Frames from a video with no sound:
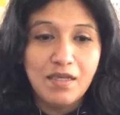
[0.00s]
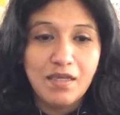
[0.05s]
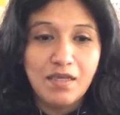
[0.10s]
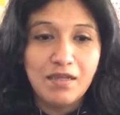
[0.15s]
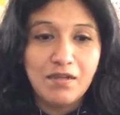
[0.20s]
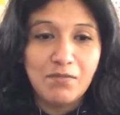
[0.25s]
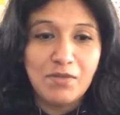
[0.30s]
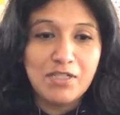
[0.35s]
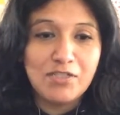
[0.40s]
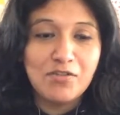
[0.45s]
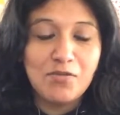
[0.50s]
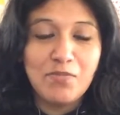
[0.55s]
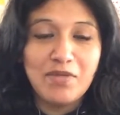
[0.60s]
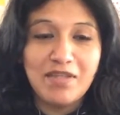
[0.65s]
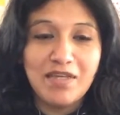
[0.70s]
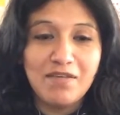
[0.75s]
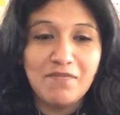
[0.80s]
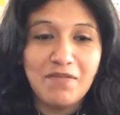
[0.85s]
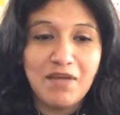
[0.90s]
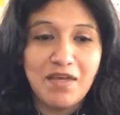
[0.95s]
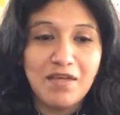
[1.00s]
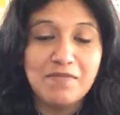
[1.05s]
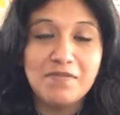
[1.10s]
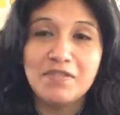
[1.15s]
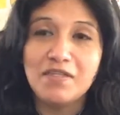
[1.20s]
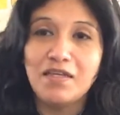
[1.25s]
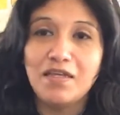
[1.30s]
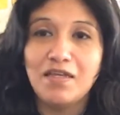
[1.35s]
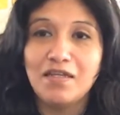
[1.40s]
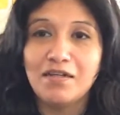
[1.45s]
And I'm sure Midnight
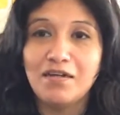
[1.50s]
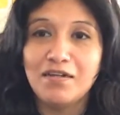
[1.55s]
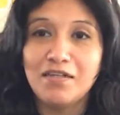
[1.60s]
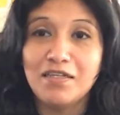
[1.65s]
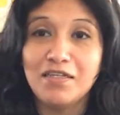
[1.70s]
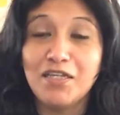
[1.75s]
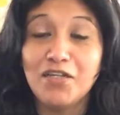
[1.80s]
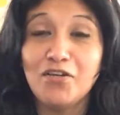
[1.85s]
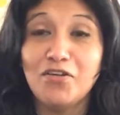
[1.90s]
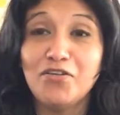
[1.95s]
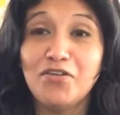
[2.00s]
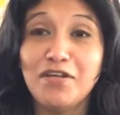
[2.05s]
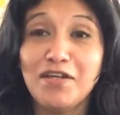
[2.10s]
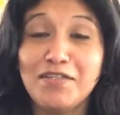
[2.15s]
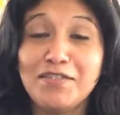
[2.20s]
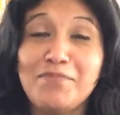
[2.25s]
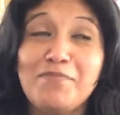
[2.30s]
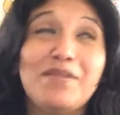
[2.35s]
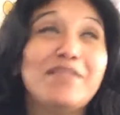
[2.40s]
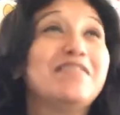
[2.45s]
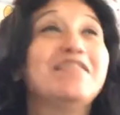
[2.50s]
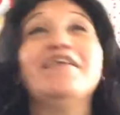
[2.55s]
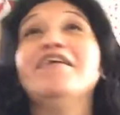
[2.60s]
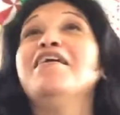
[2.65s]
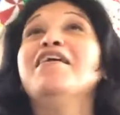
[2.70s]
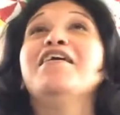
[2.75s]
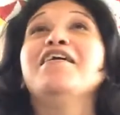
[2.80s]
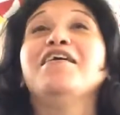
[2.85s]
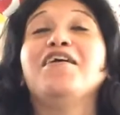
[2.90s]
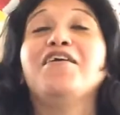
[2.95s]
Vibes and Carla and Kiko, you guys missed it.
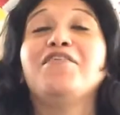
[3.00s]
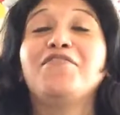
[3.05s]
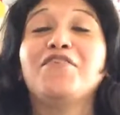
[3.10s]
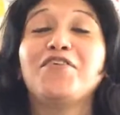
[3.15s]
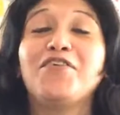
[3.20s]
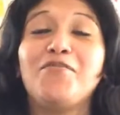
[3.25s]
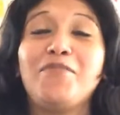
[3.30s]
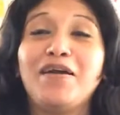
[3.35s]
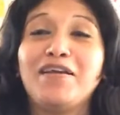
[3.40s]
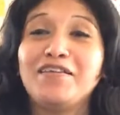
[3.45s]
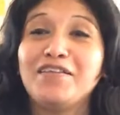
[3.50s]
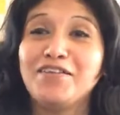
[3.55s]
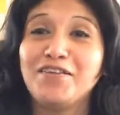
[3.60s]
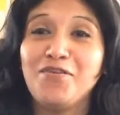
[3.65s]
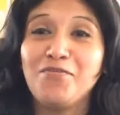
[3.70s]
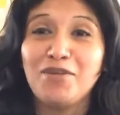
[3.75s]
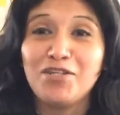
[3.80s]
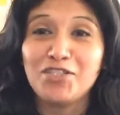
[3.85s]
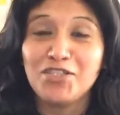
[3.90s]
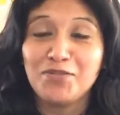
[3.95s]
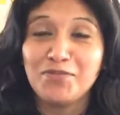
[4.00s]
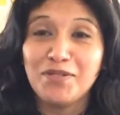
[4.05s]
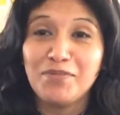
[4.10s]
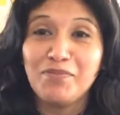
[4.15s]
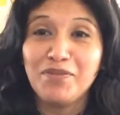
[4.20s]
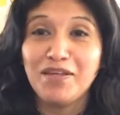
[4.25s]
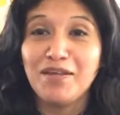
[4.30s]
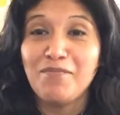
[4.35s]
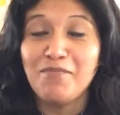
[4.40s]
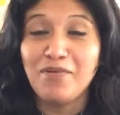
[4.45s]
If you go back later and watch the
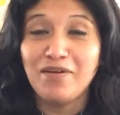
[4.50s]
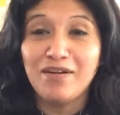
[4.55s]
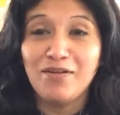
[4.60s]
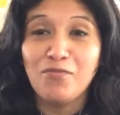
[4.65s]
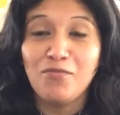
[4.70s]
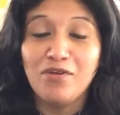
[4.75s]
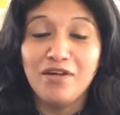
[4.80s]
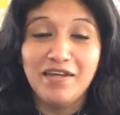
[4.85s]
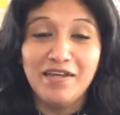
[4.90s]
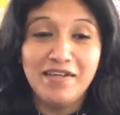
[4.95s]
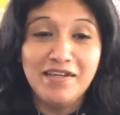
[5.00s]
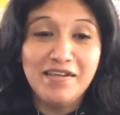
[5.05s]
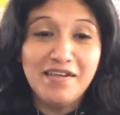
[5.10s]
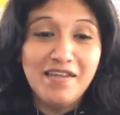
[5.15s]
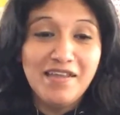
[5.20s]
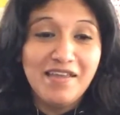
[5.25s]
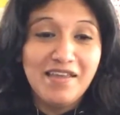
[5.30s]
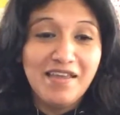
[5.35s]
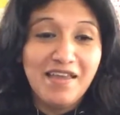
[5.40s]
replay on part 1,